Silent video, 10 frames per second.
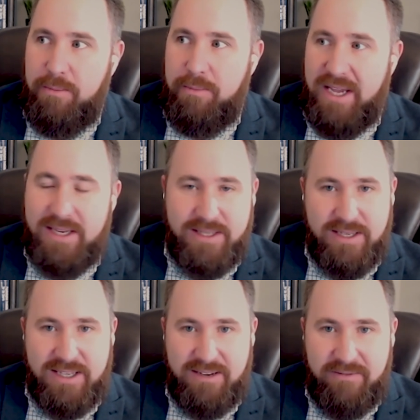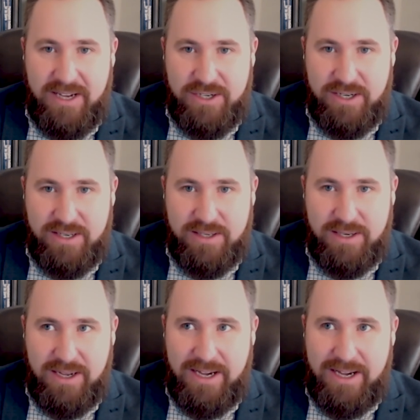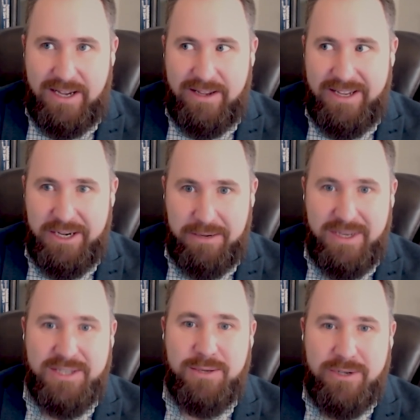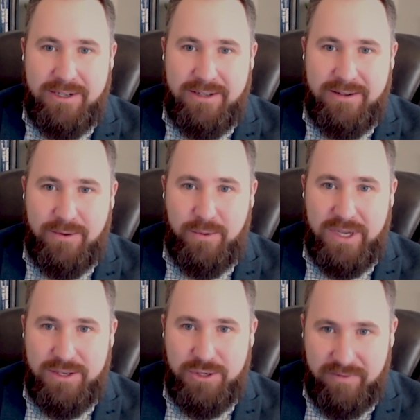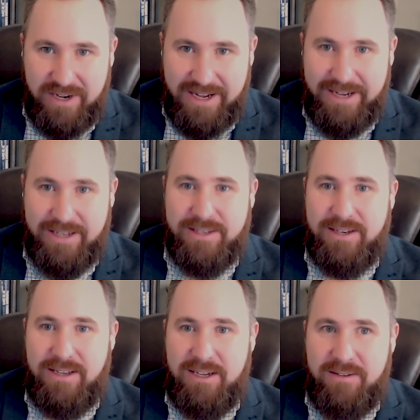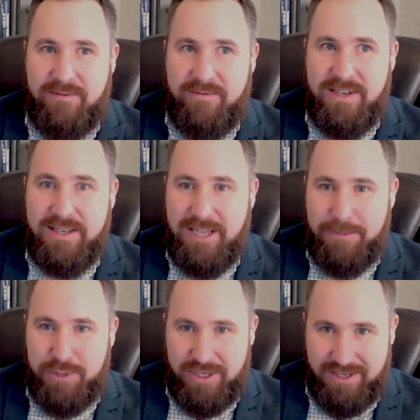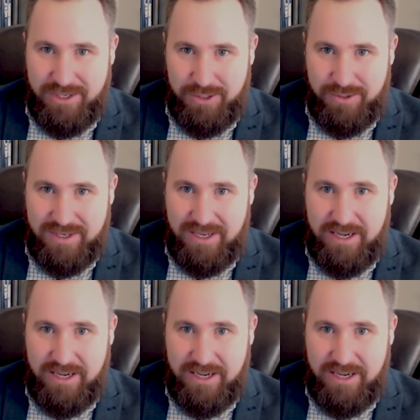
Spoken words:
makes these confessions inadmissible with juveniles if deception is used.